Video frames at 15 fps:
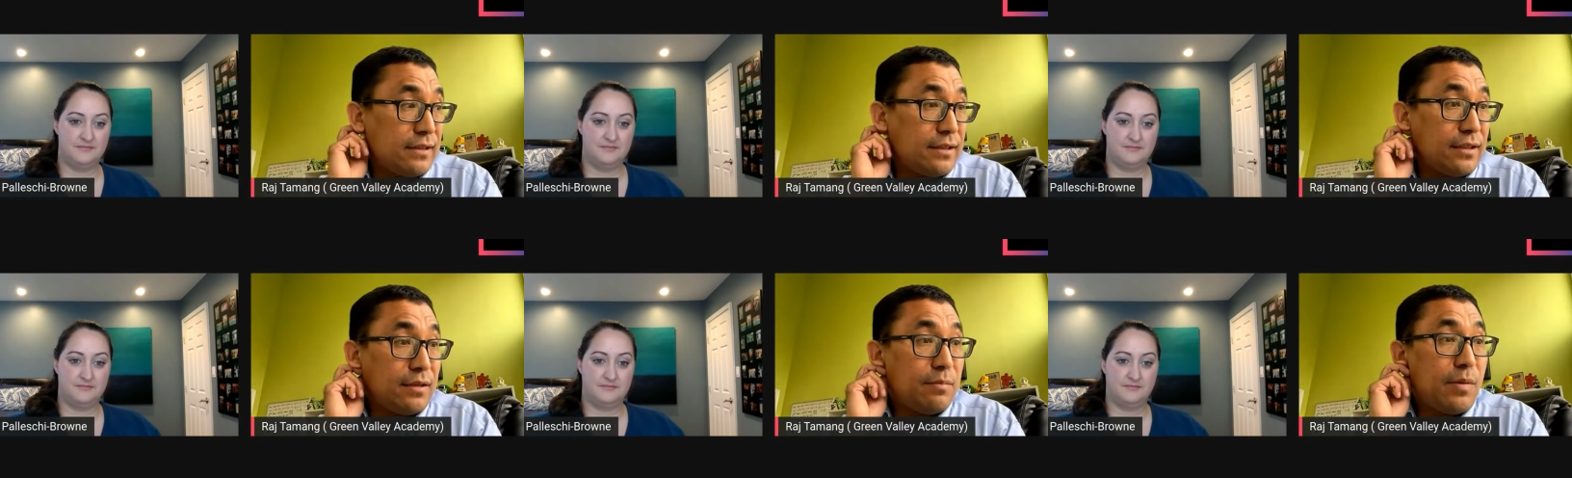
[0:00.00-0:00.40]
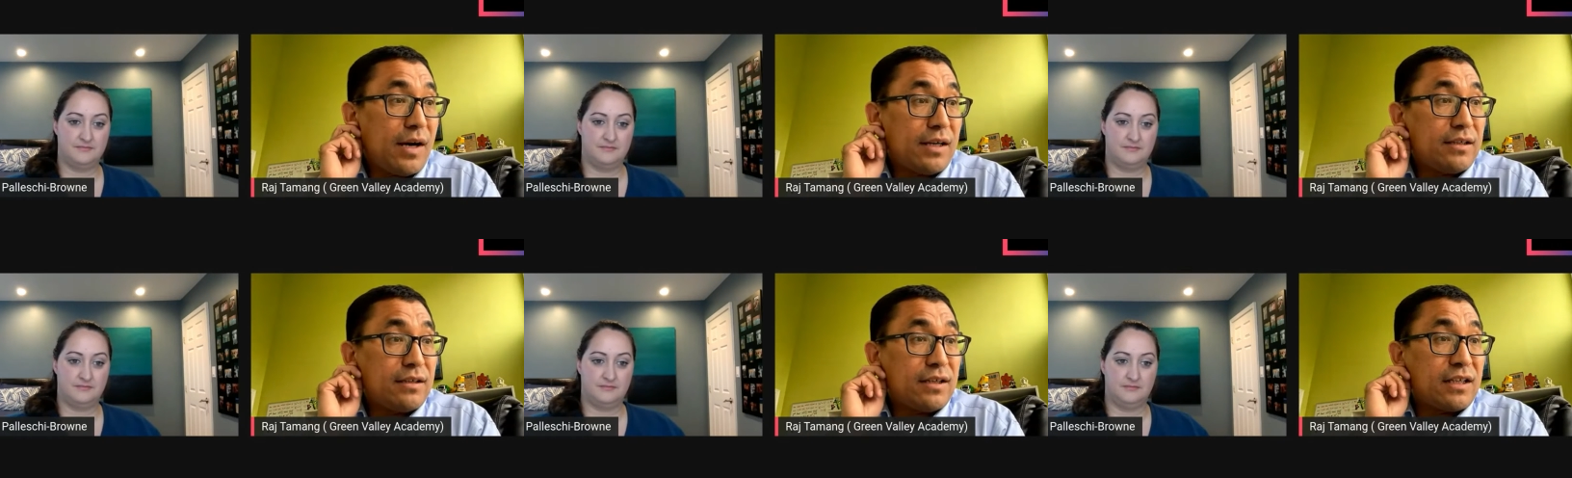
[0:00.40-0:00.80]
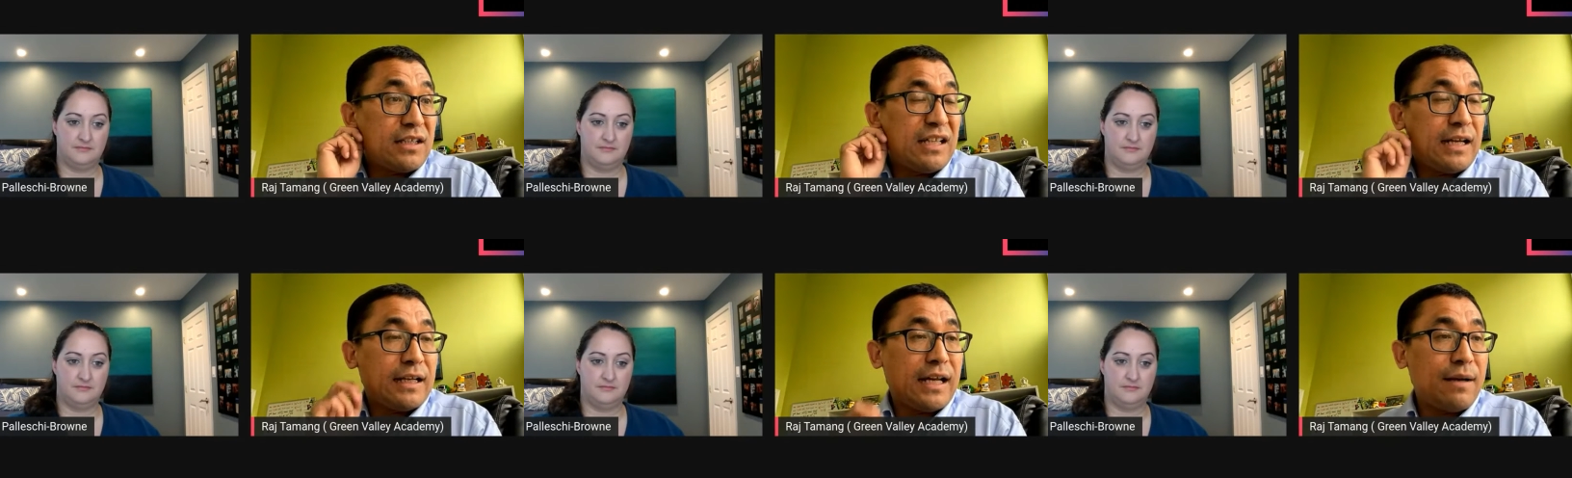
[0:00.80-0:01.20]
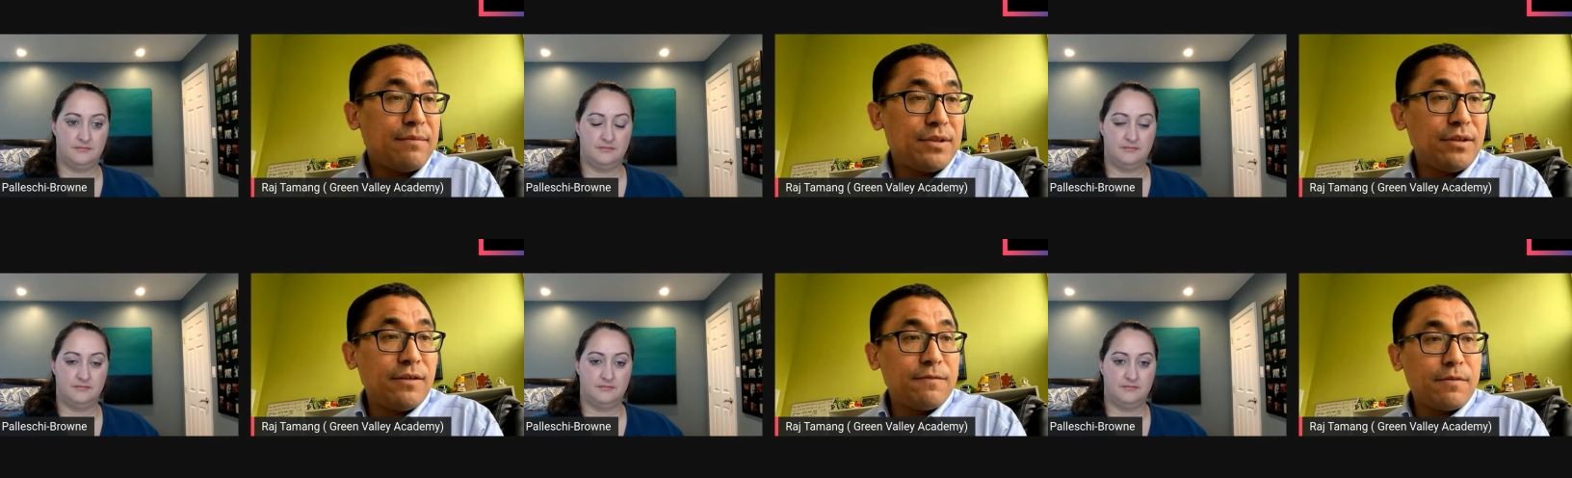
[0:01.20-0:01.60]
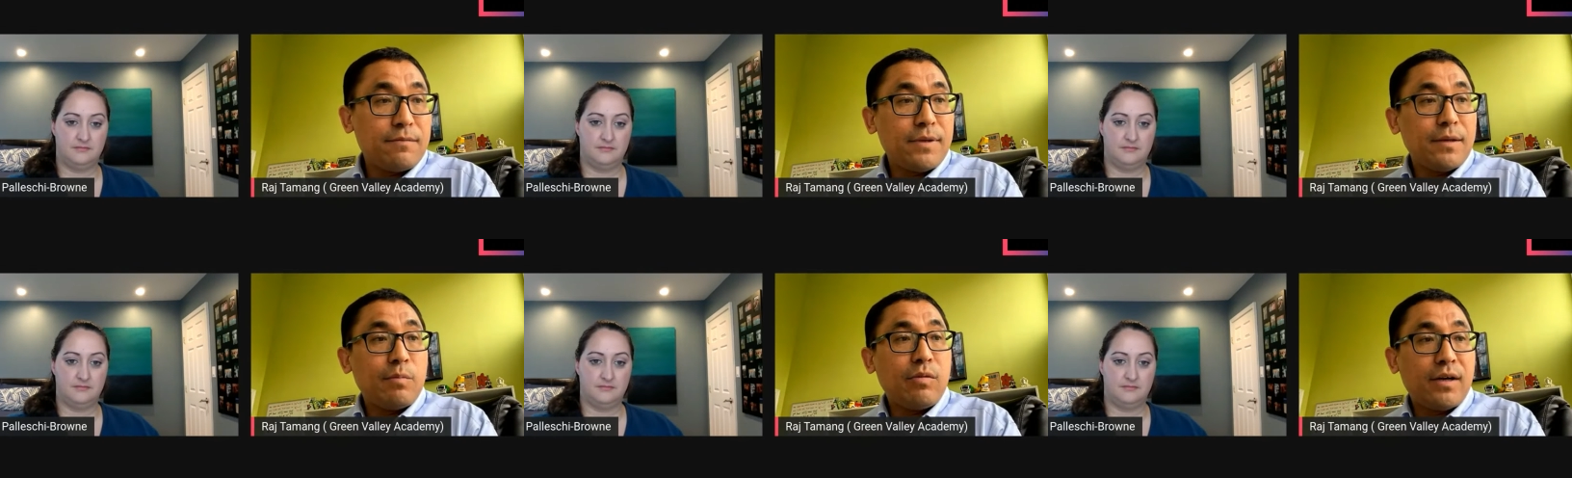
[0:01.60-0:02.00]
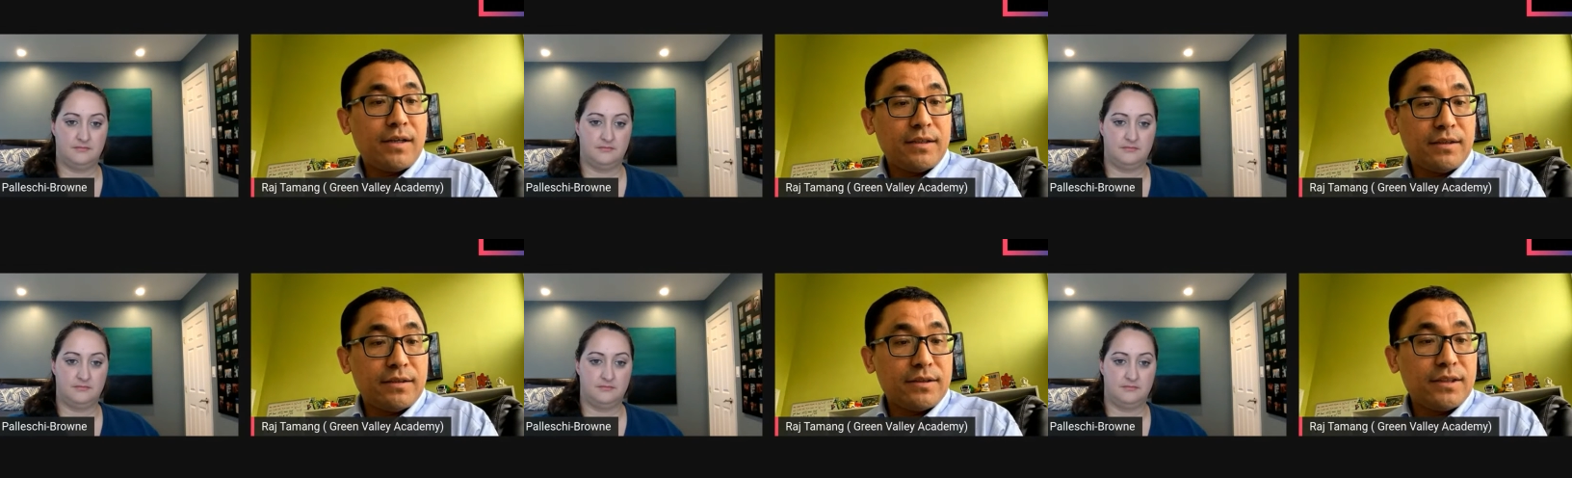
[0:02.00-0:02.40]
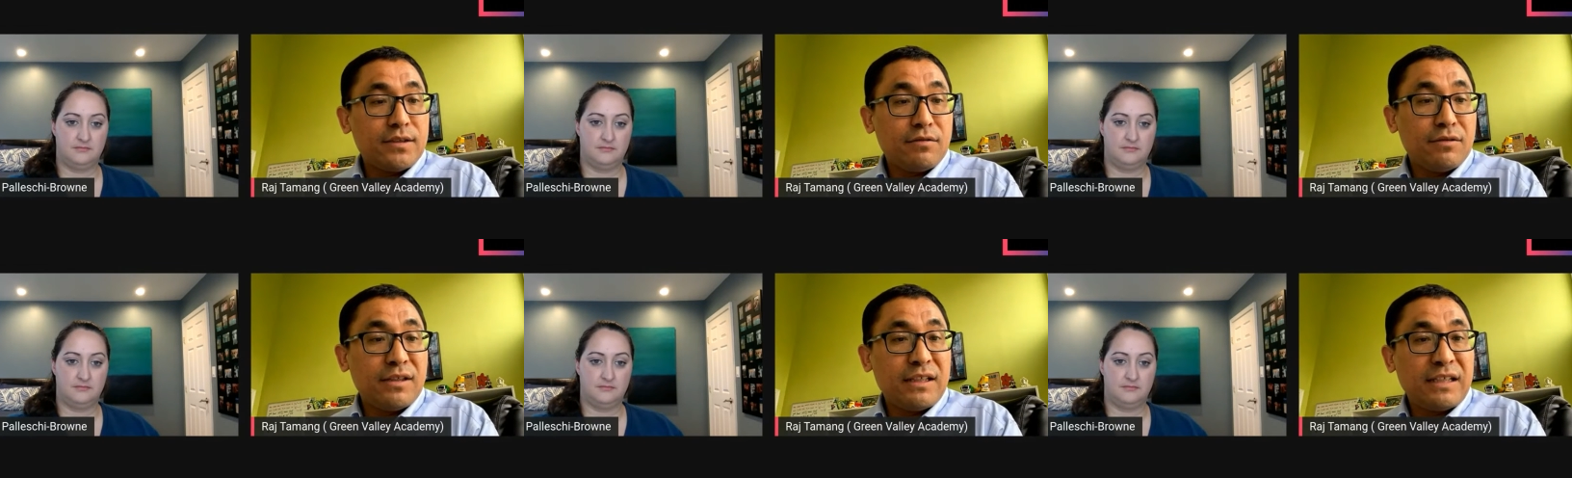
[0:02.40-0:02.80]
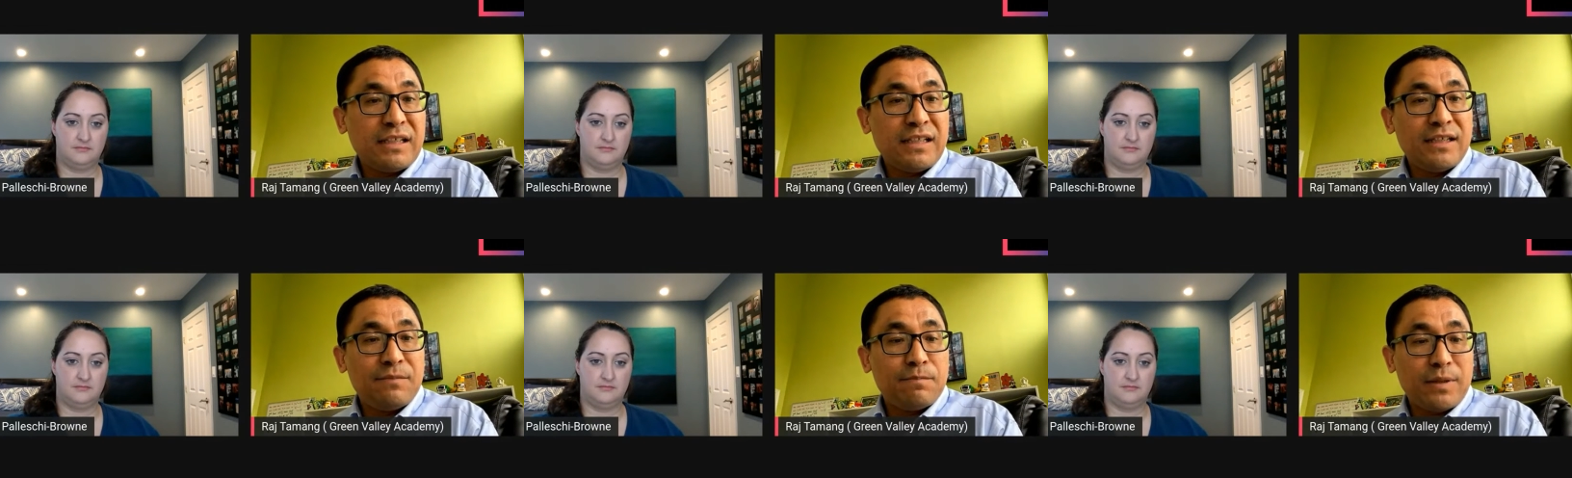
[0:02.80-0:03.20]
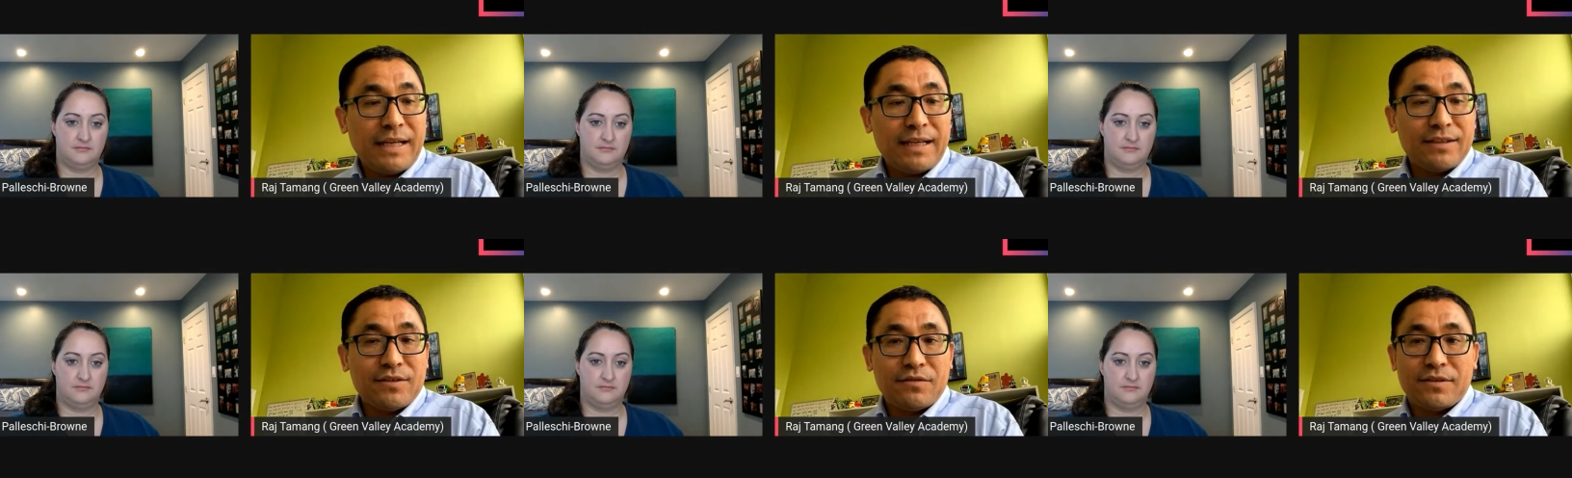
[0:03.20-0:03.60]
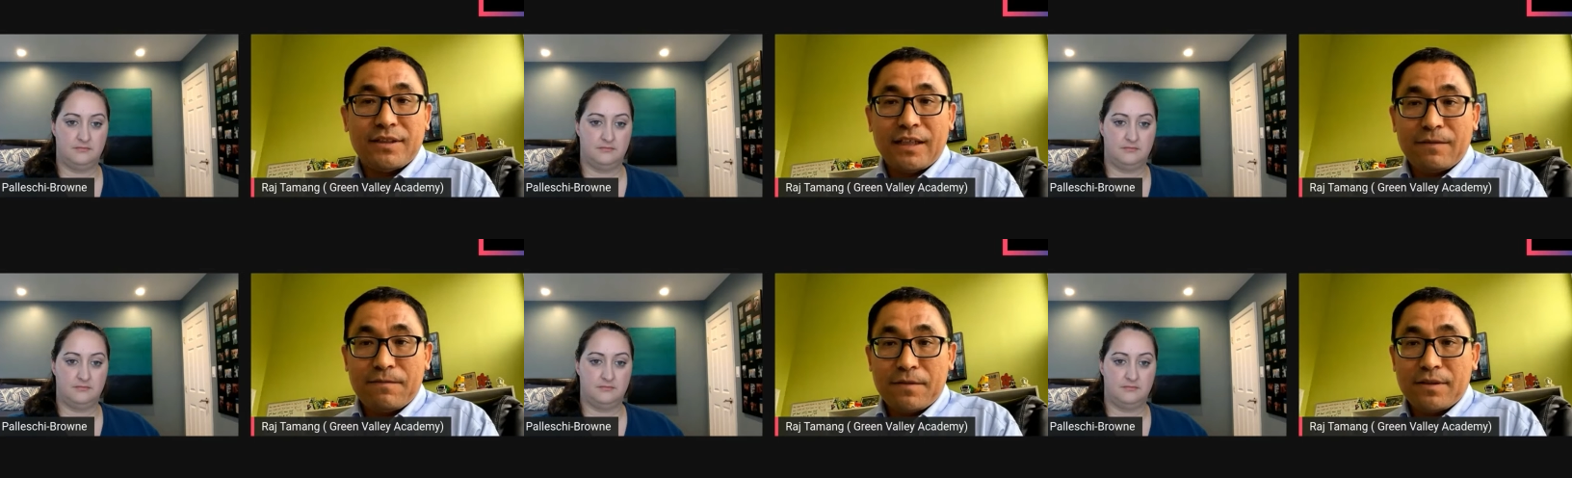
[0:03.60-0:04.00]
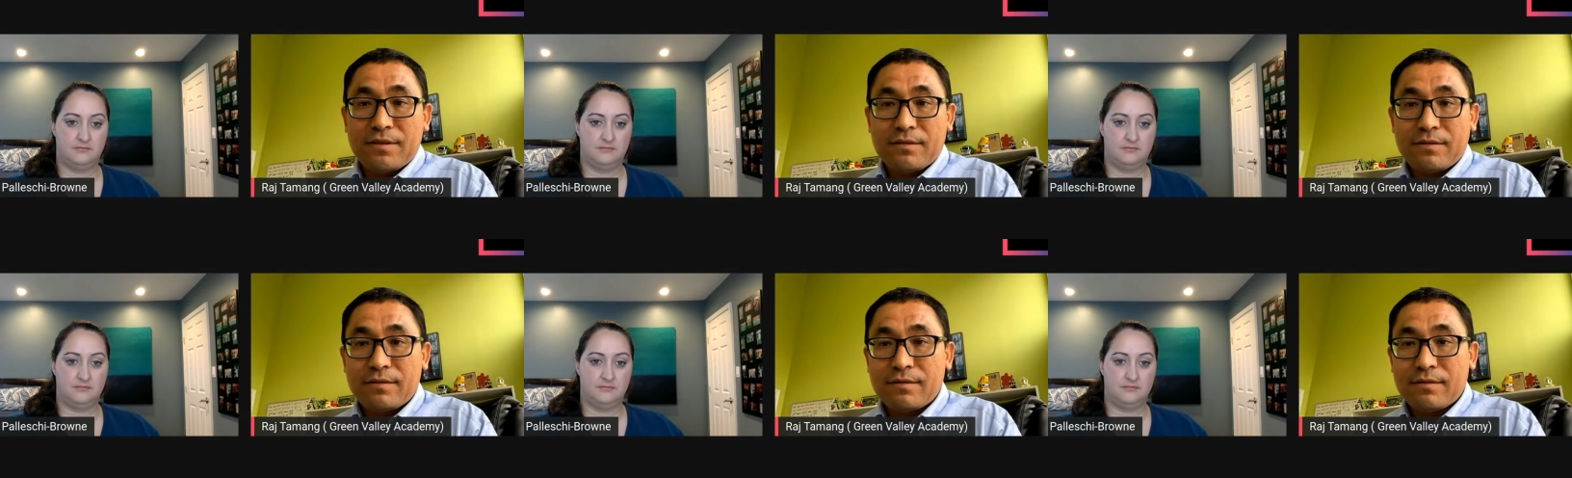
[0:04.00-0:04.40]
Speaker 1: you know, partner client I'm doing for my partner. So he plans to sell for